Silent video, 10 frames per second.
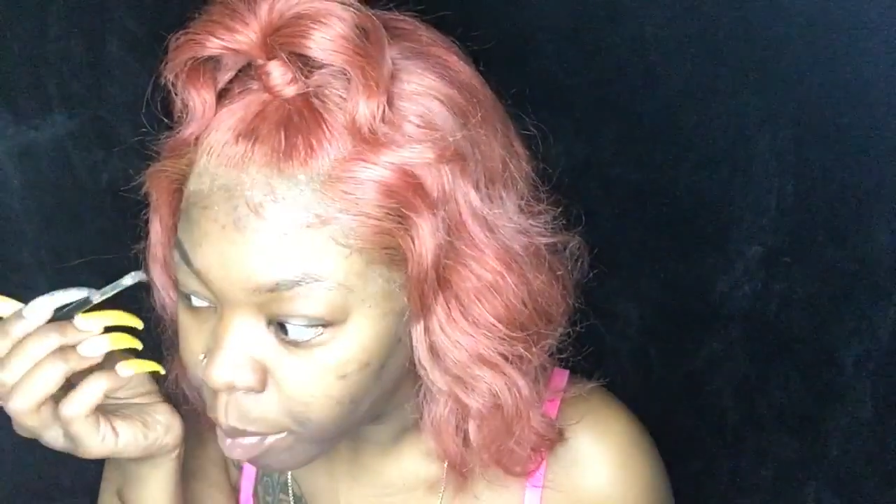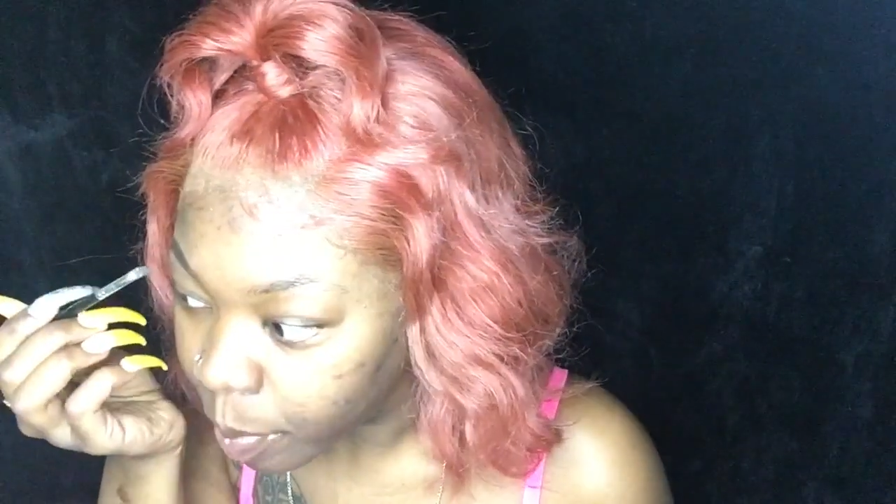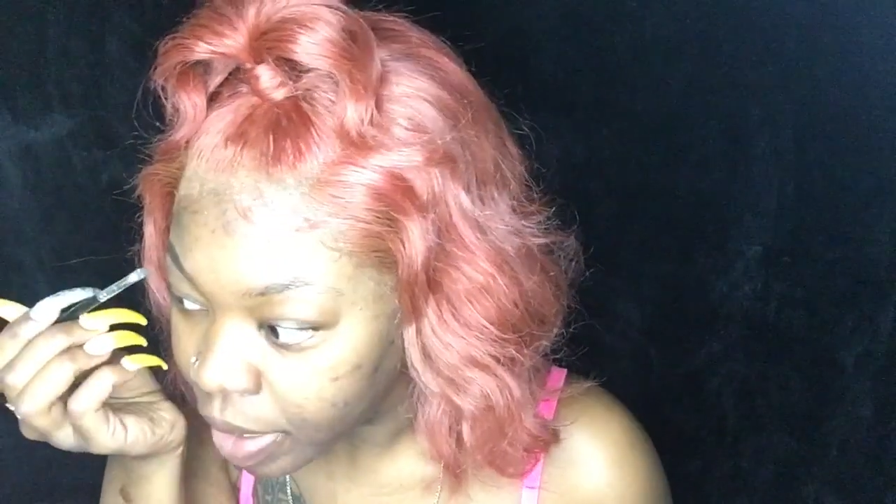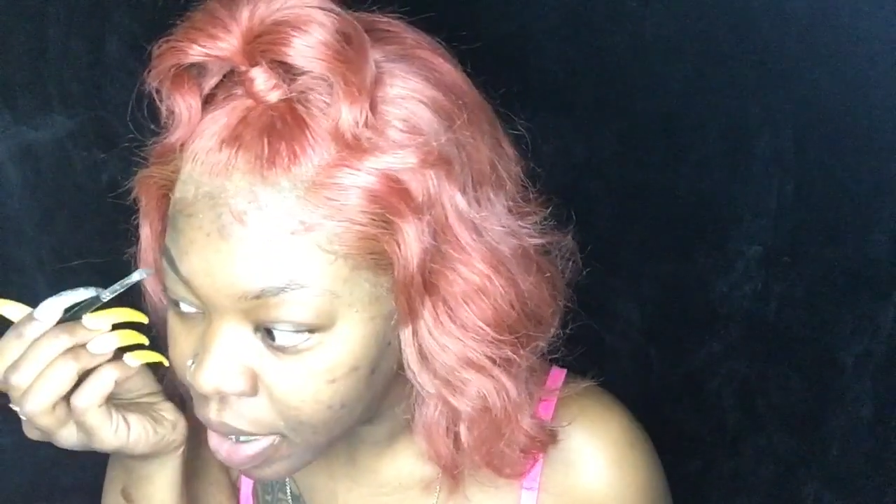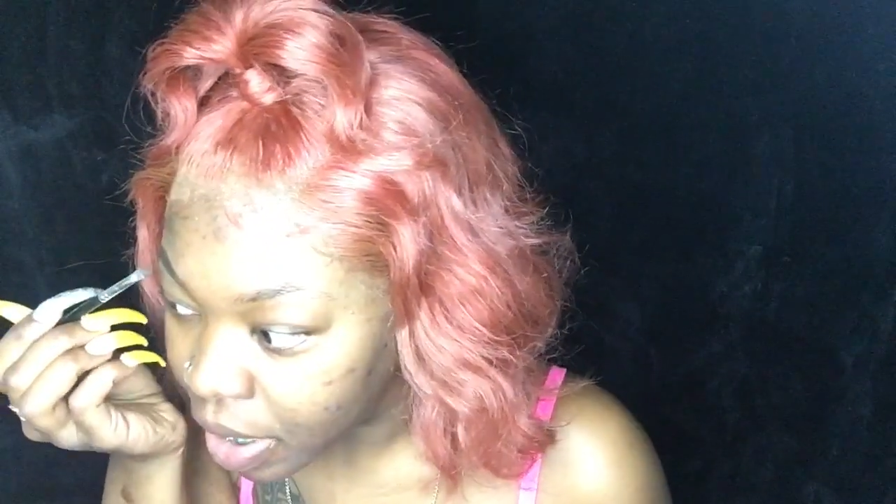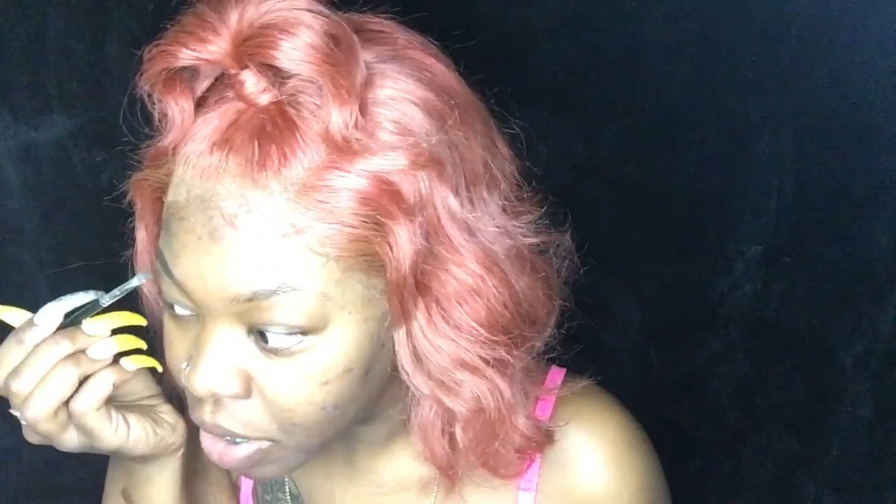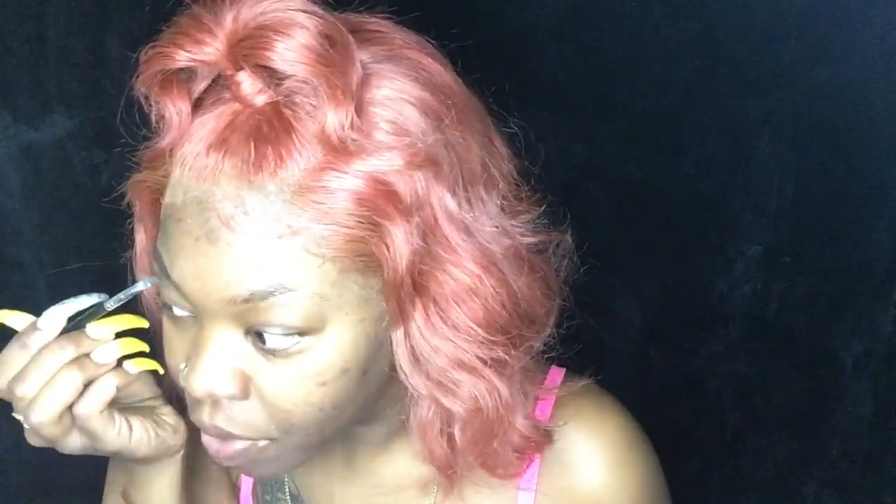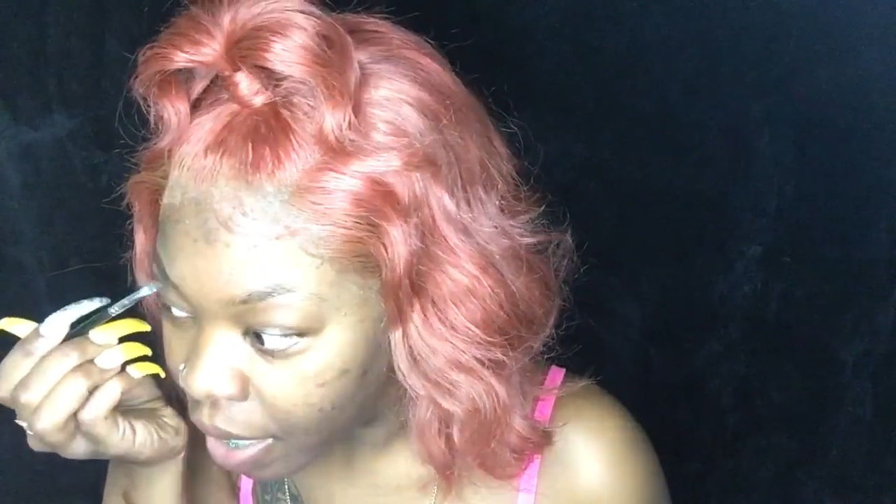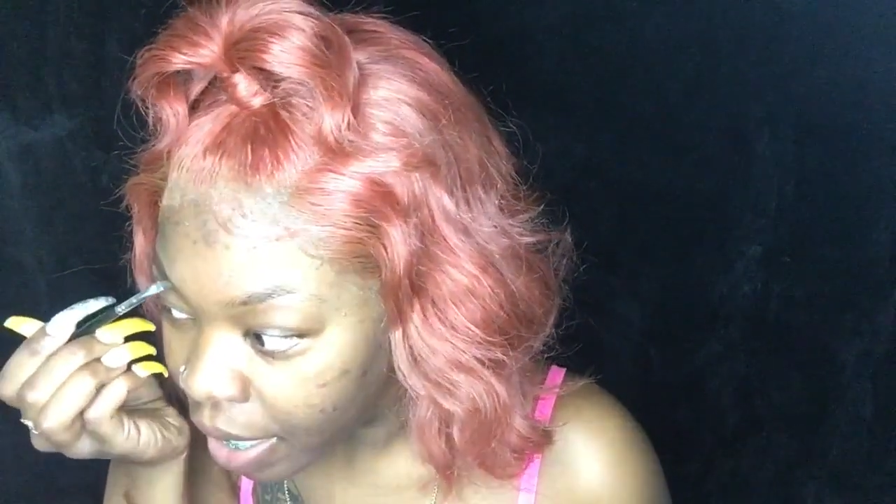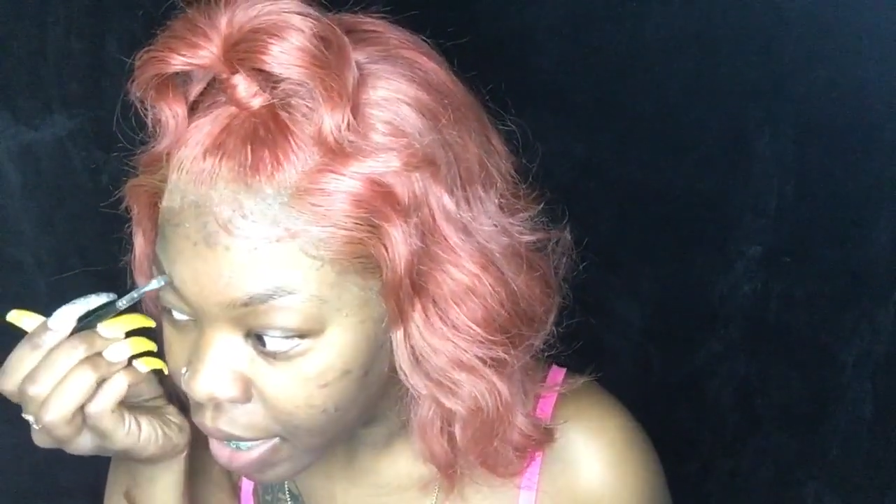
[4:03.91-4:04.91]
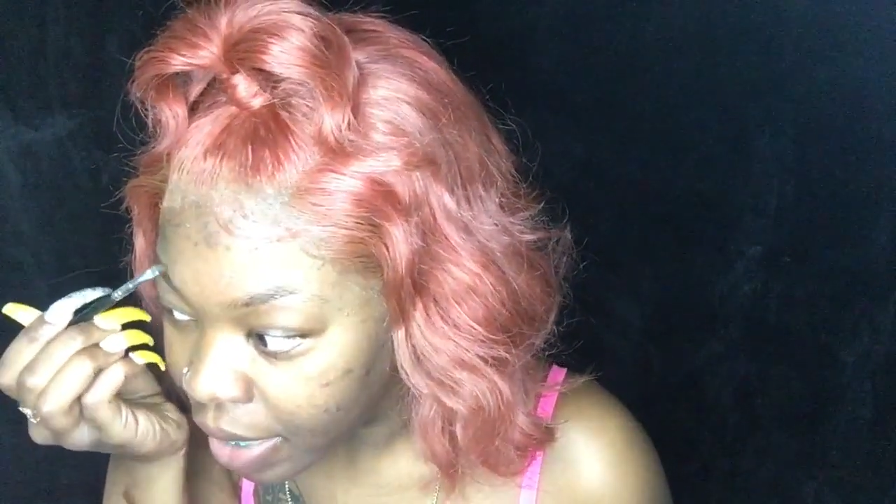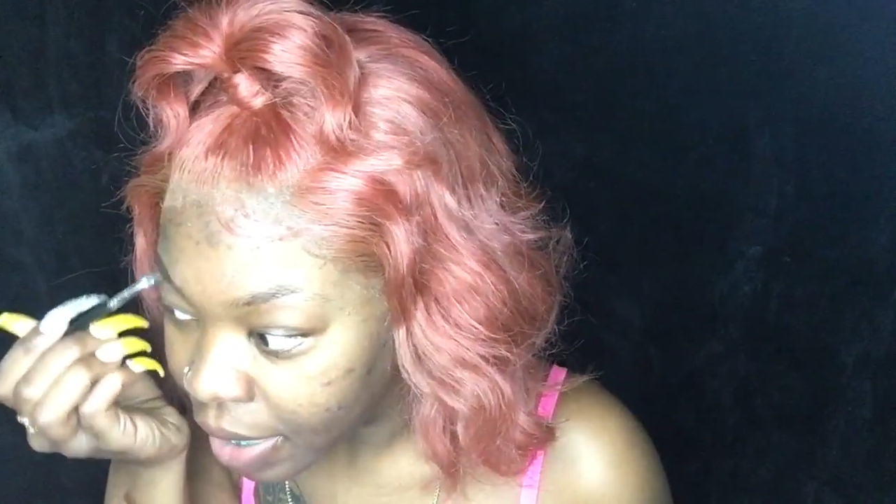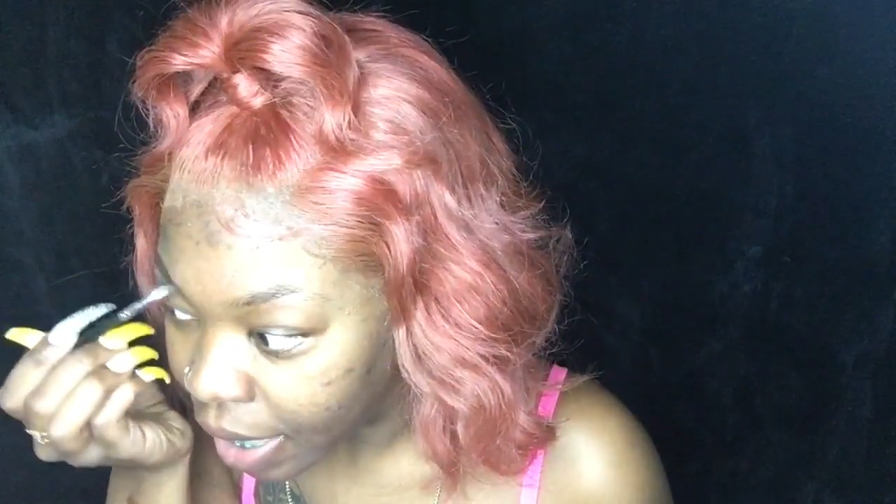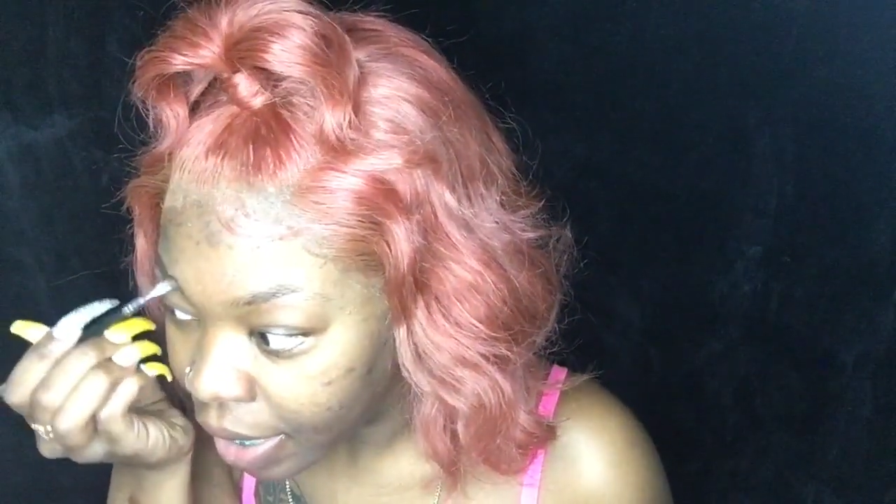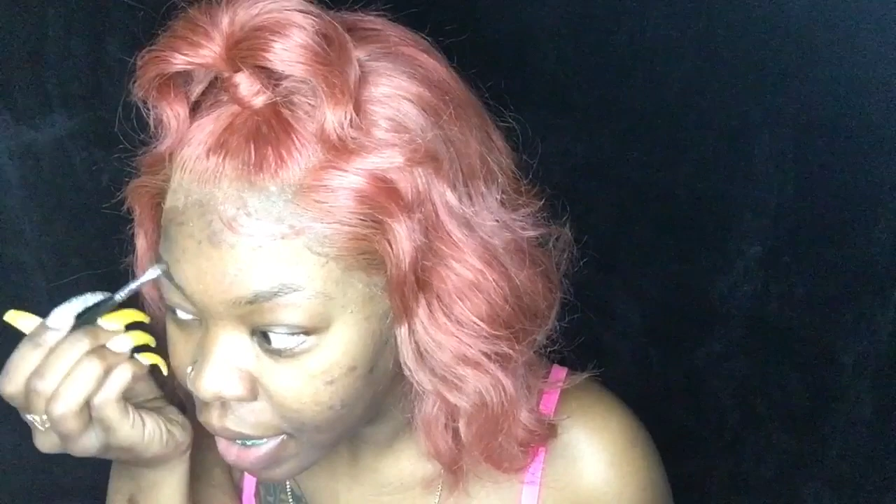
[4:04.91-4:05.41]
once it dries,
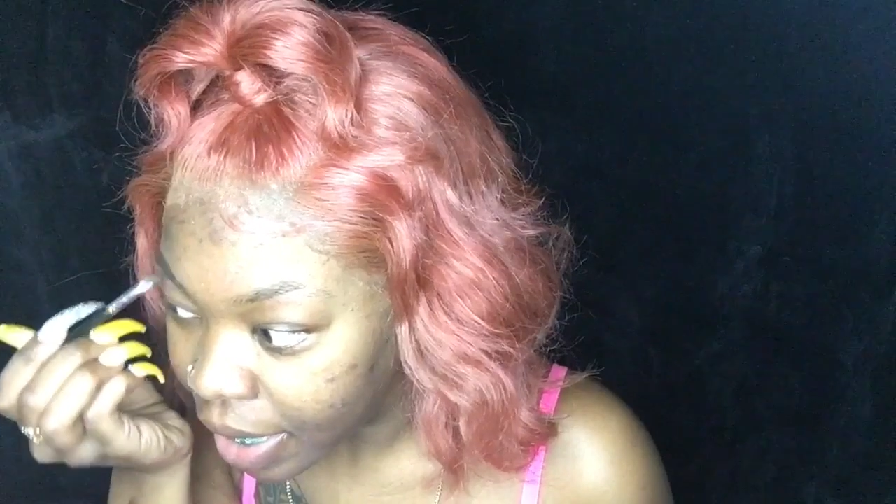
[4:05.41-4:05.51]
like,